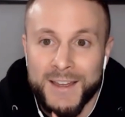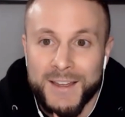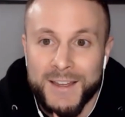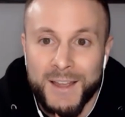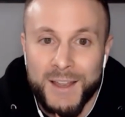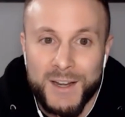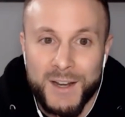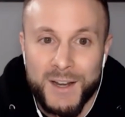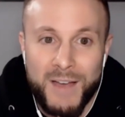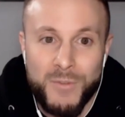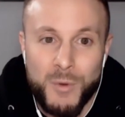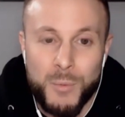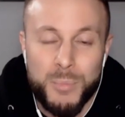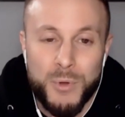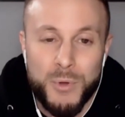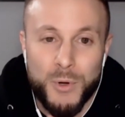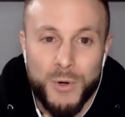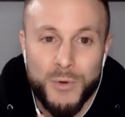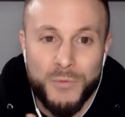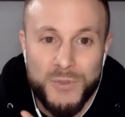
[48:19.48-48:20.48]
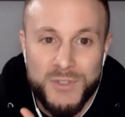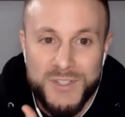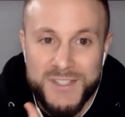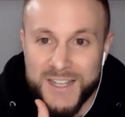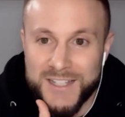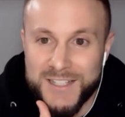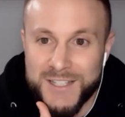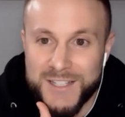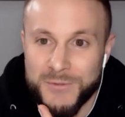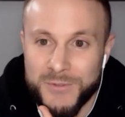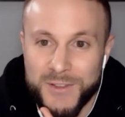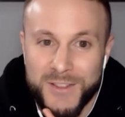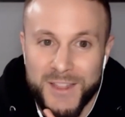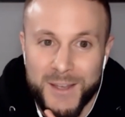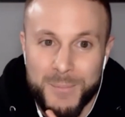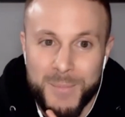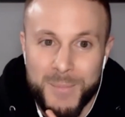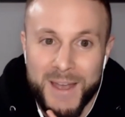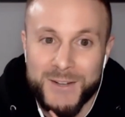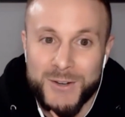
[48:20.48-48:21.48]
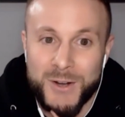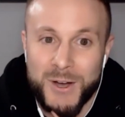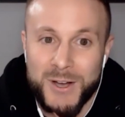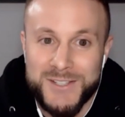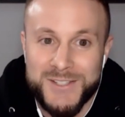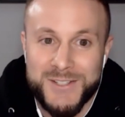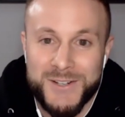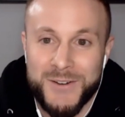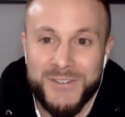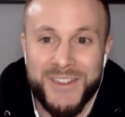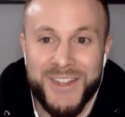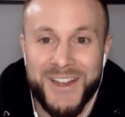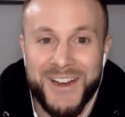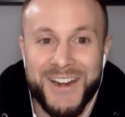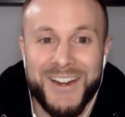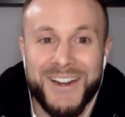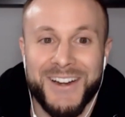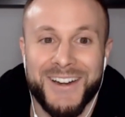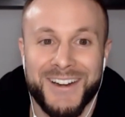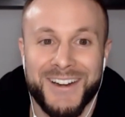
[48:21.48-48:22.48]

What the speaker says: and have a beautiful, sexy feed like Matt Dawson over there.